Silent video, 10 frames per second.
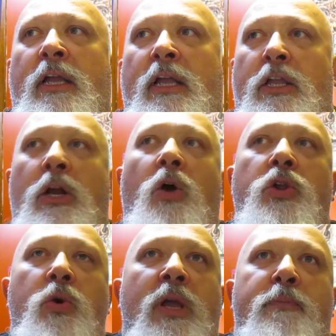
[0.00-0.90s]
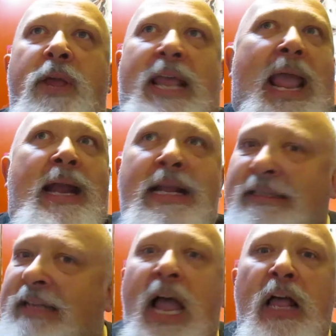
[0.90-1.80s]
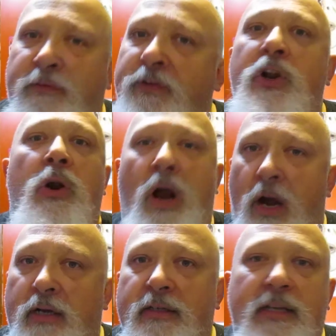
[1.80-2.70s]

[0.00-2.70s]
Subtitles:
you know, you can pick any style for your art.